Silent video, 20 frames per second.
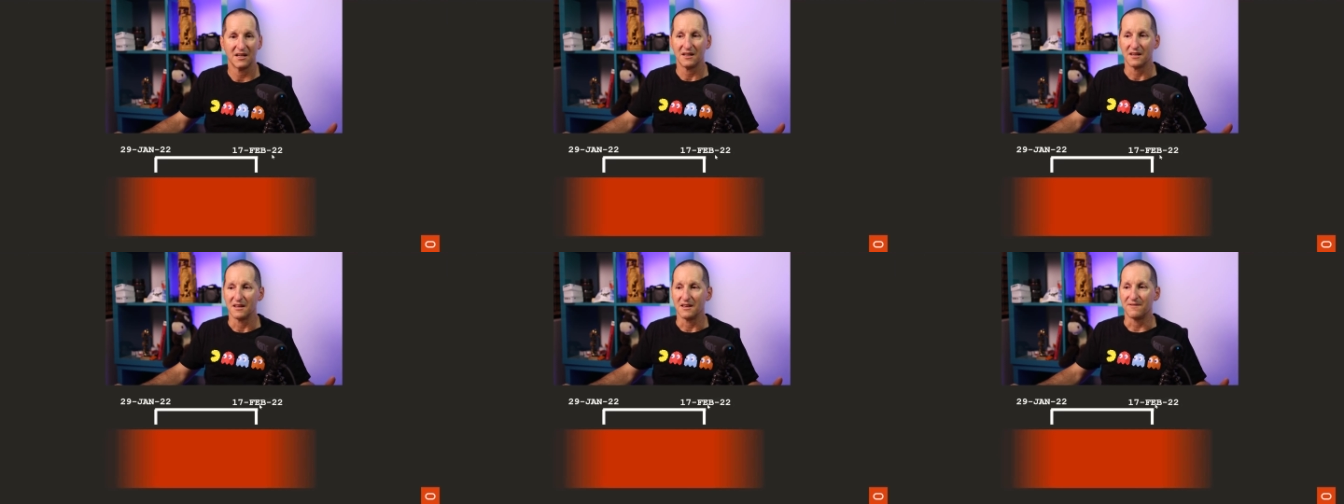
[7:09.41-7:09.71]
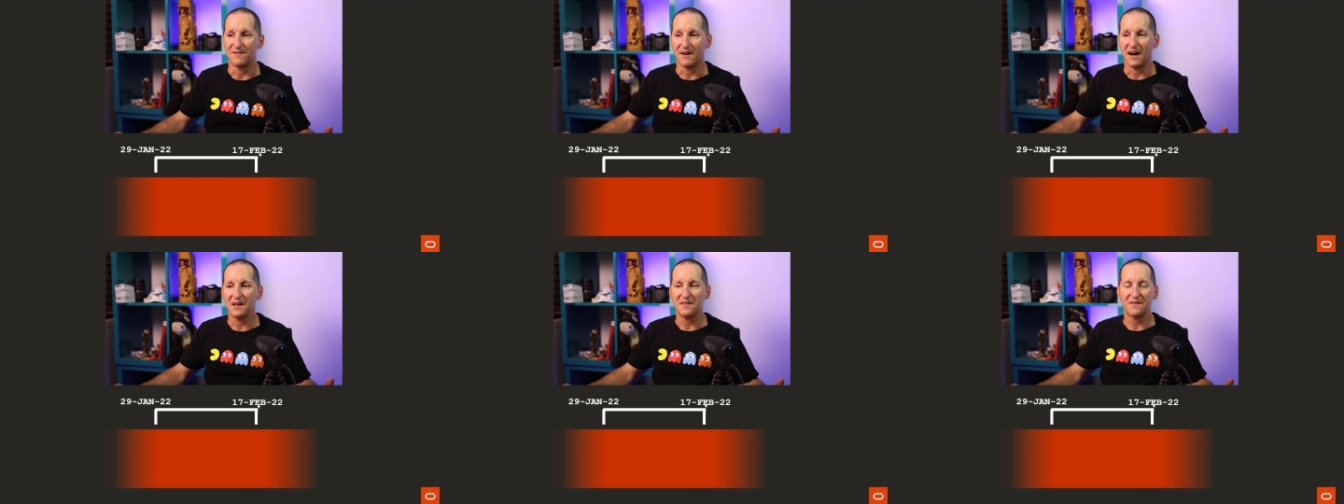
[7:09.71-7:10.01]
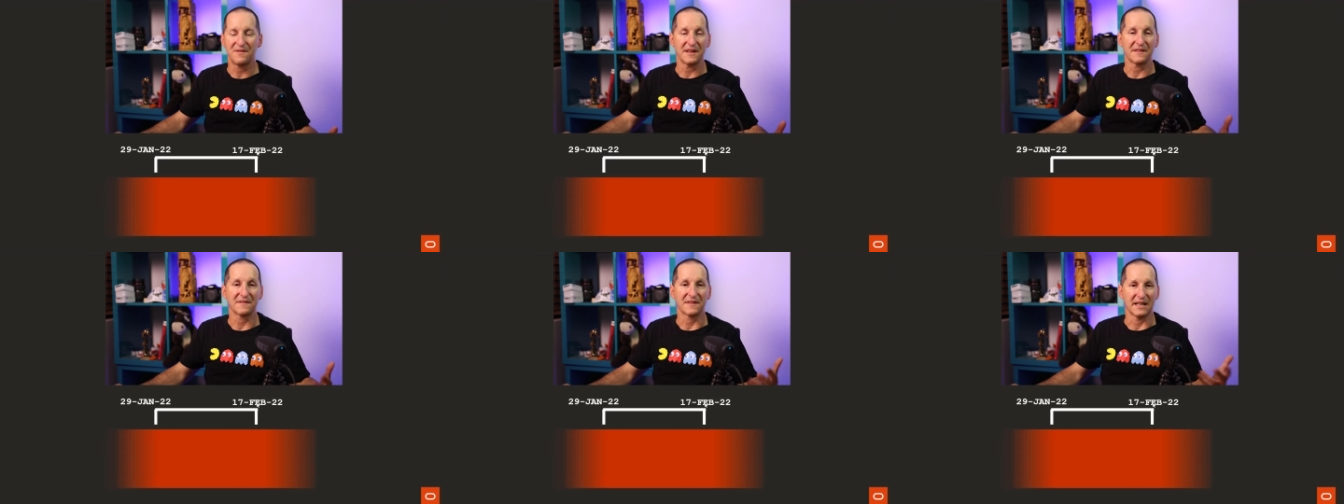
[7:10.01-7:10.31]
If I
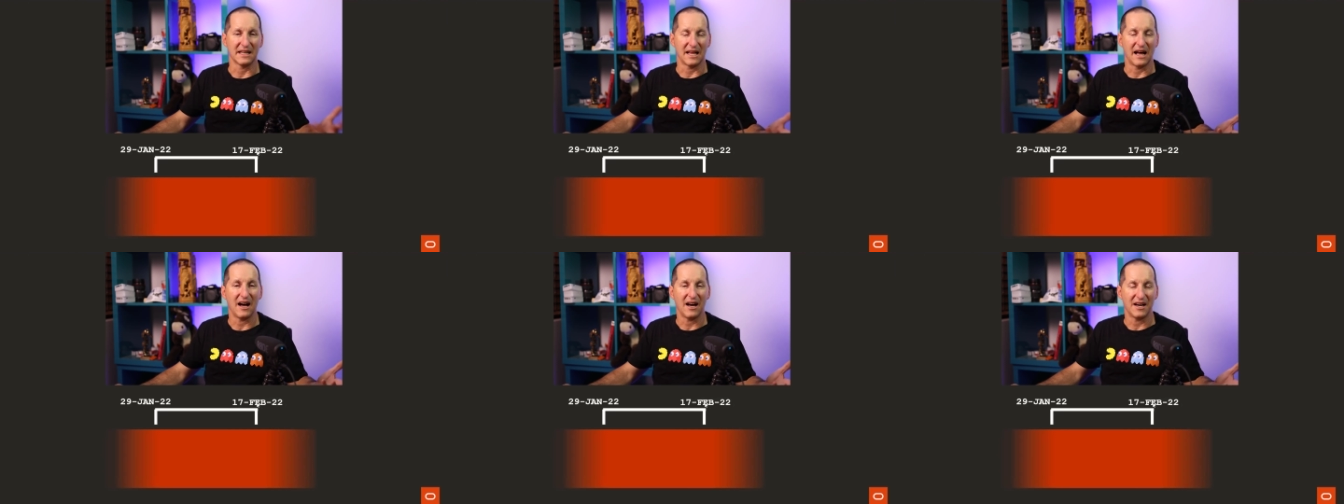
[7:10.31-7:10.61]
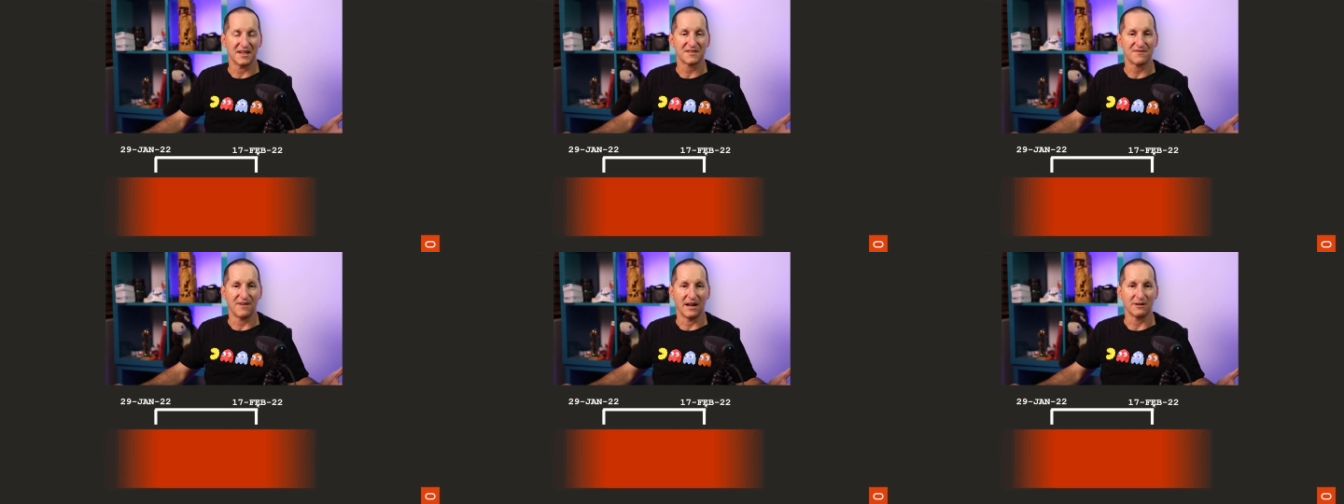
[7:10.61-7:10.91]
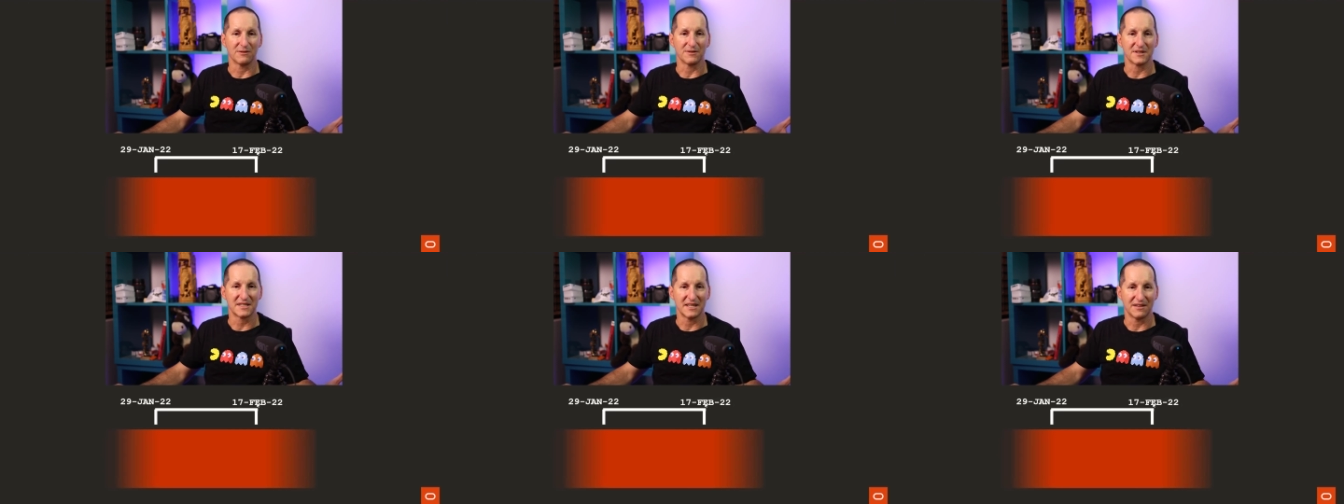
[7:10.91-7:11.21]
think the highest value
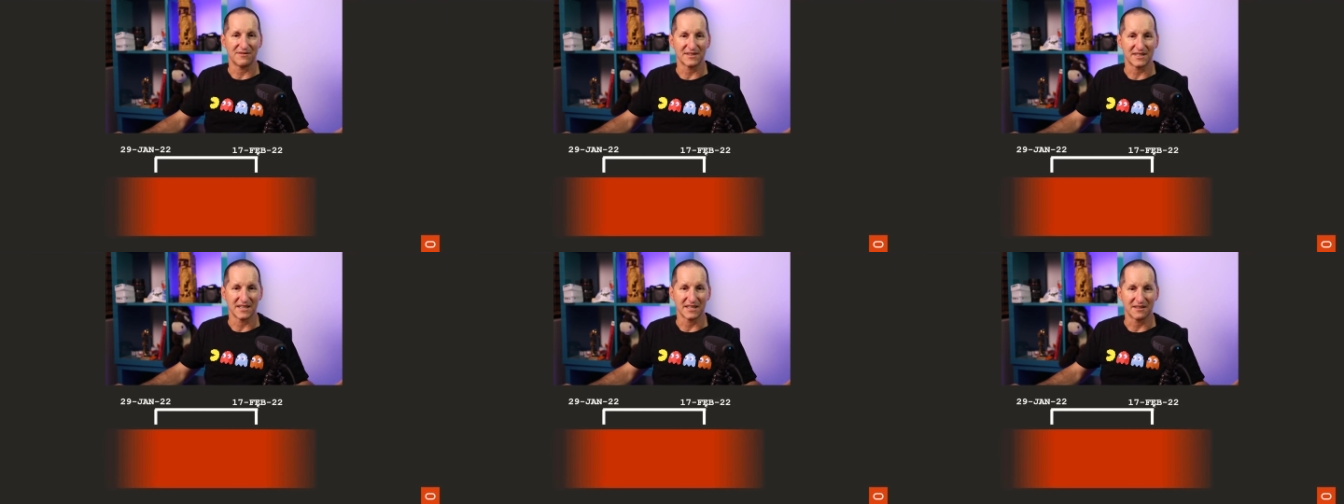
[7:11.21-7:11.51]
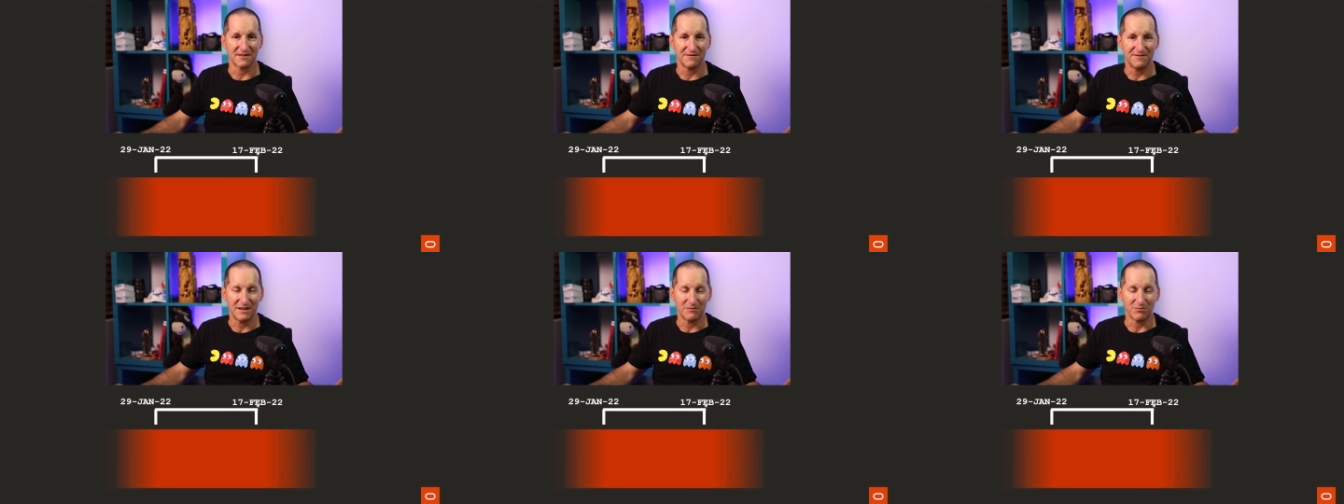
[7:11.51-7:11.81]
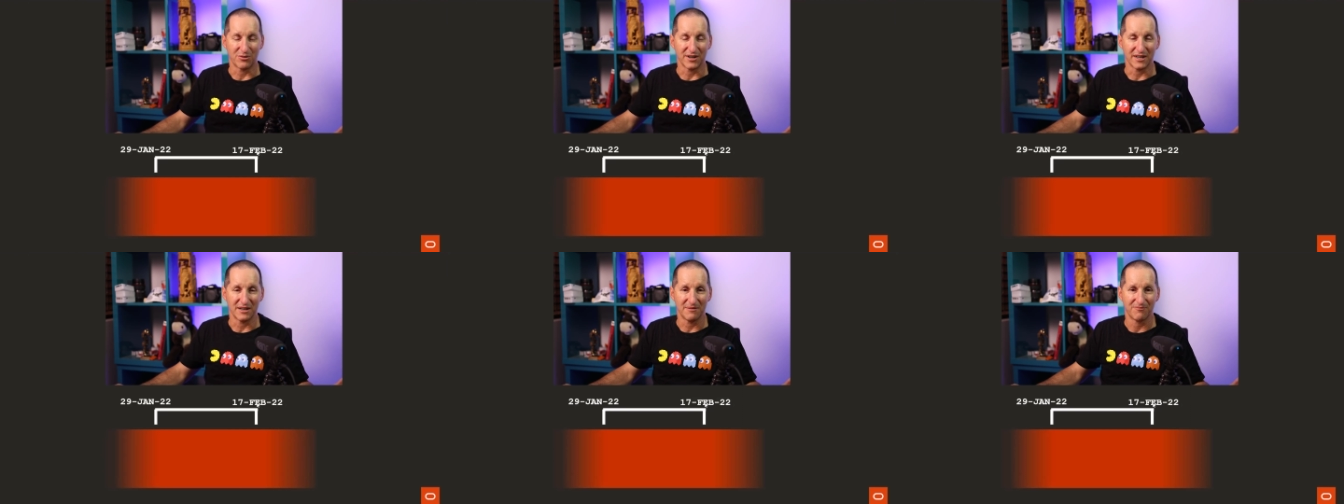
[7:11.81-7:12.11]
is 17th of
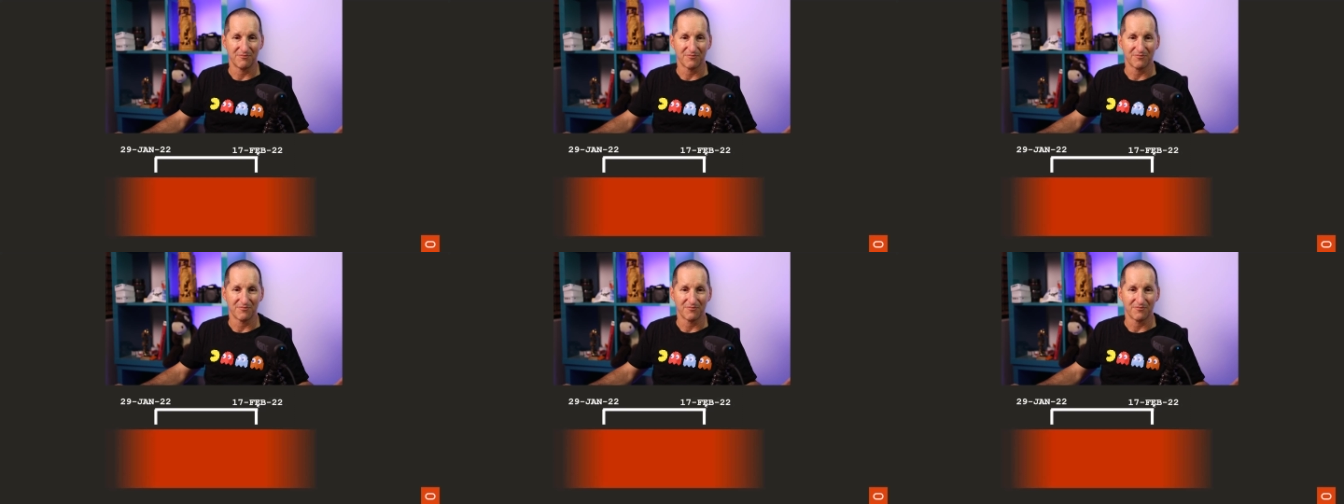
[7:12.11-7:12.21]
February,